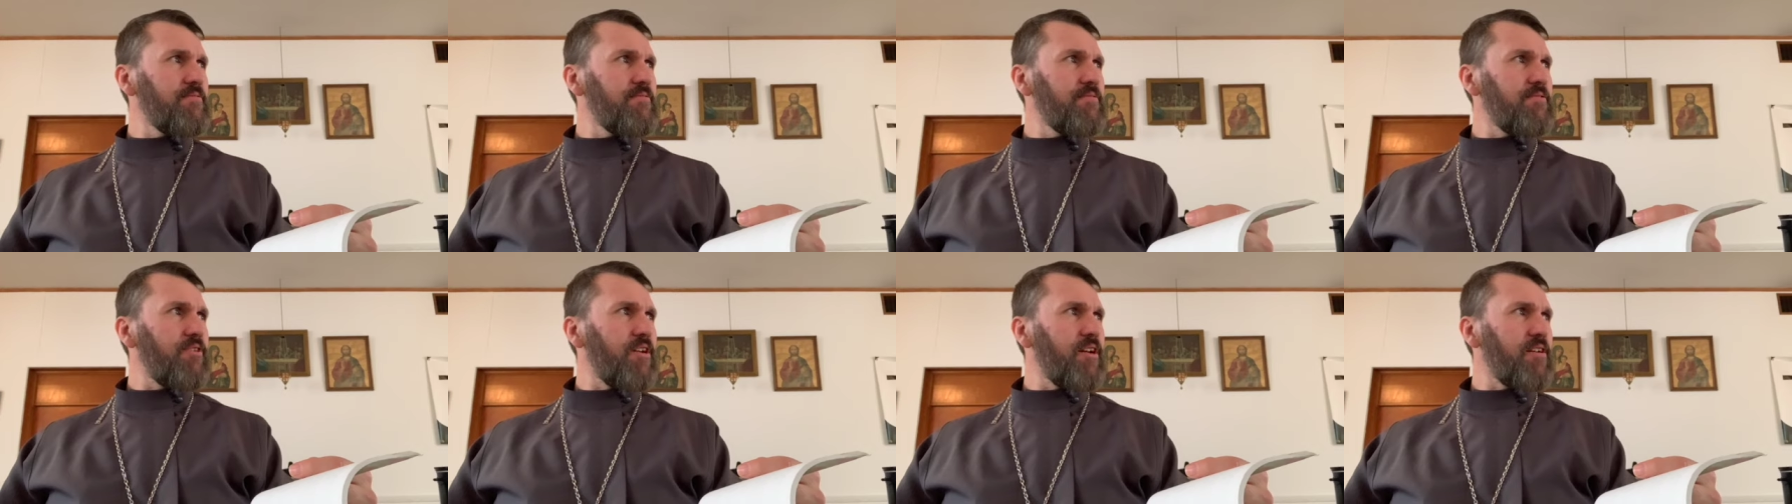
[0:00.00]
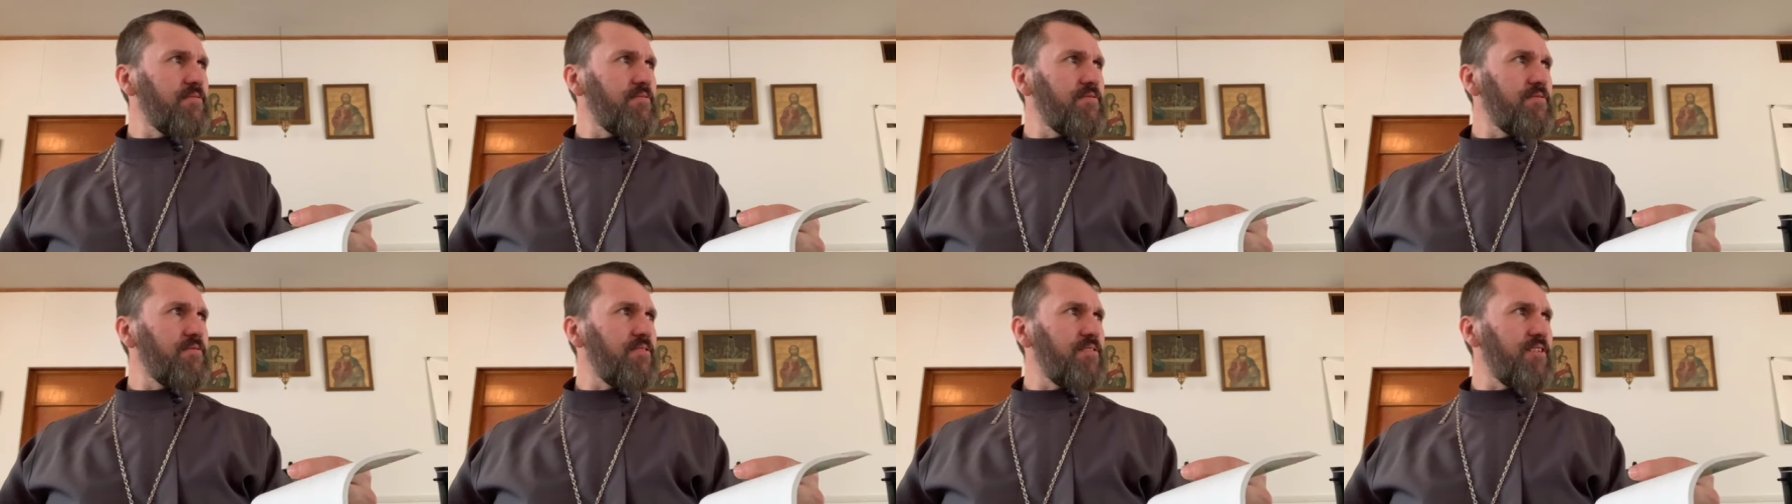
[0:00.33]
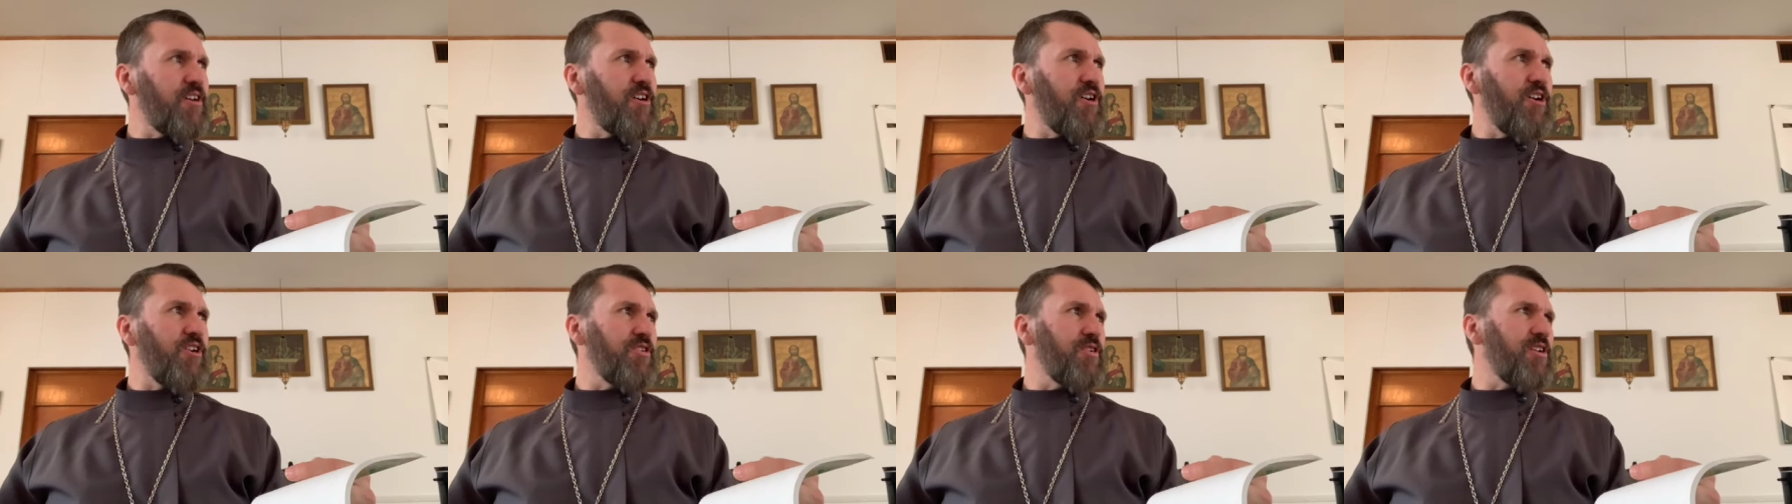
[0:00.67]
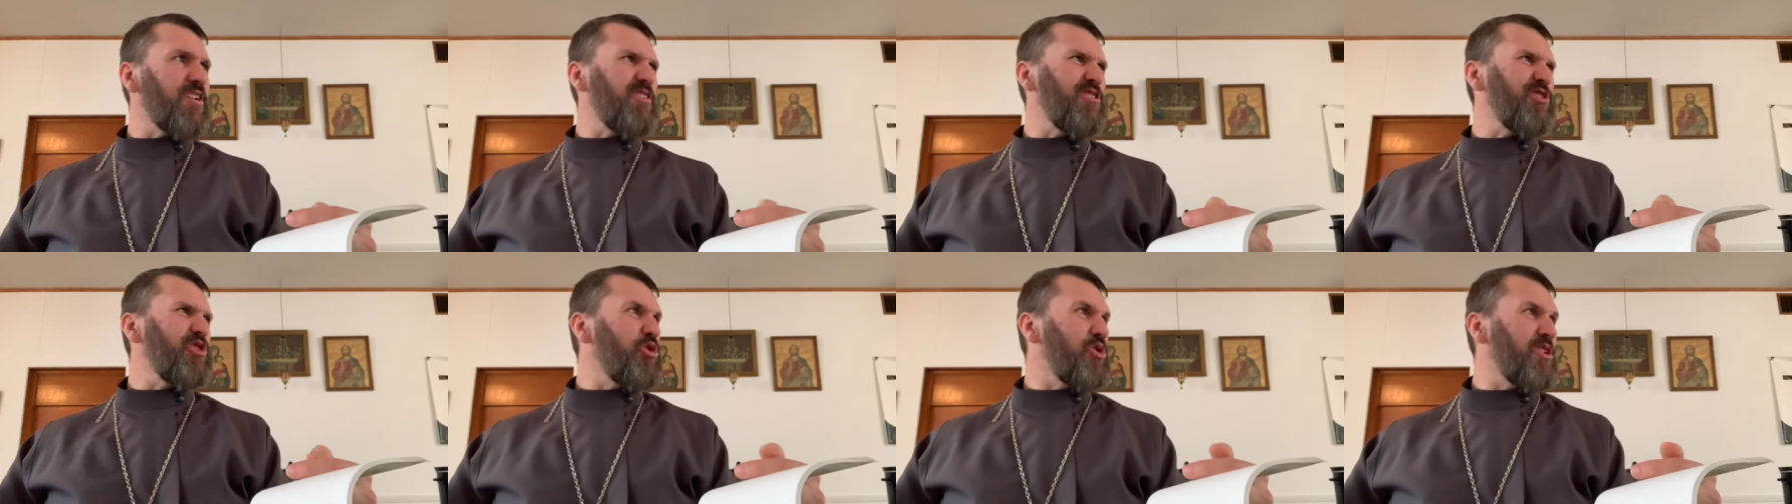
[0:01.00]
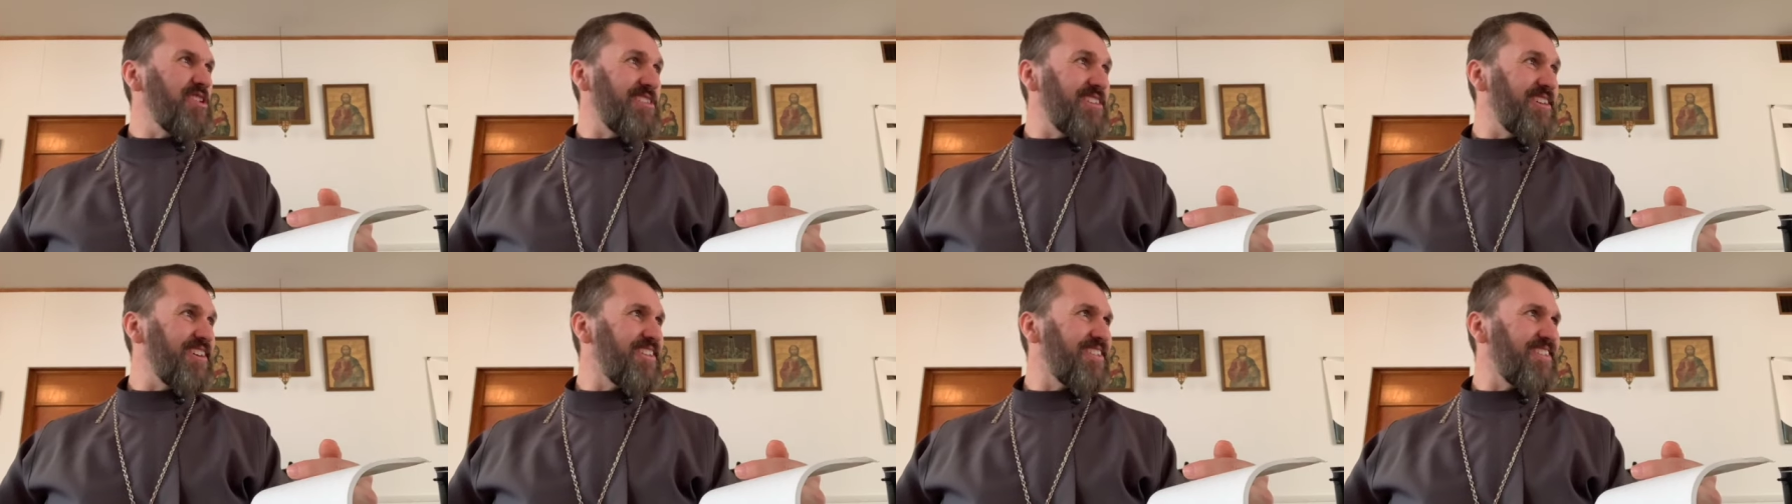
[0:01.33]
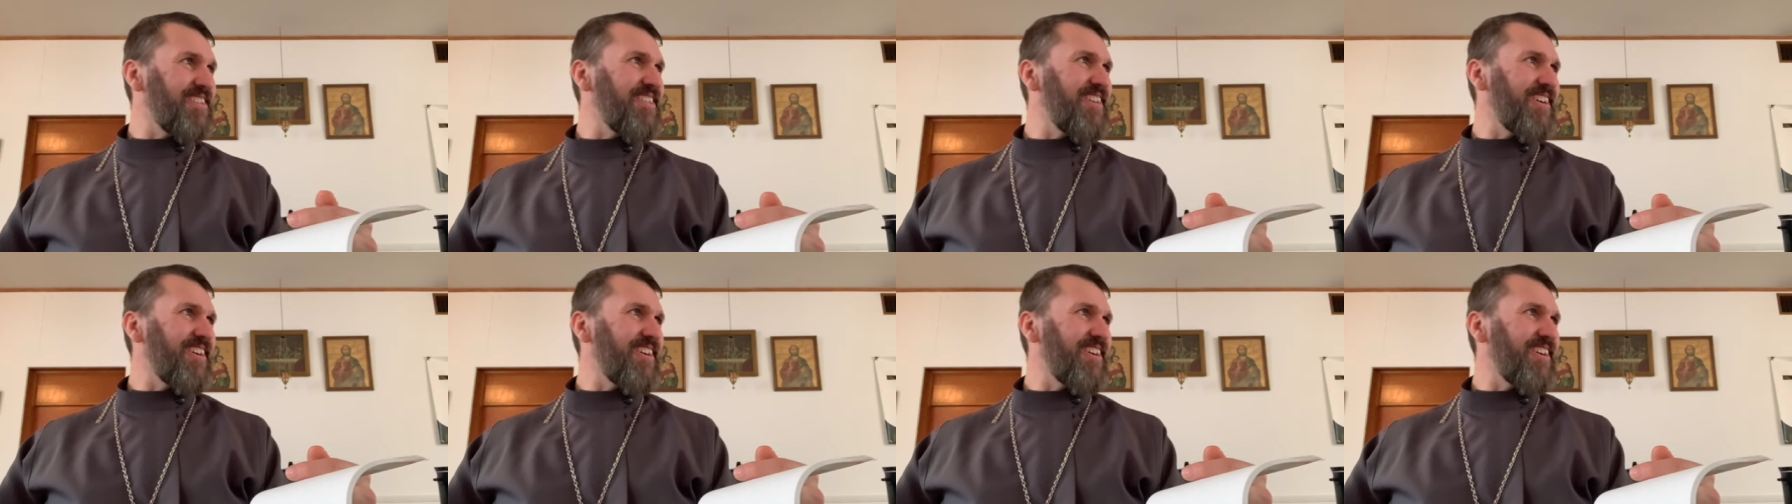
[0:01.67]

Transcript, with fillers: right? They call it a lunatic.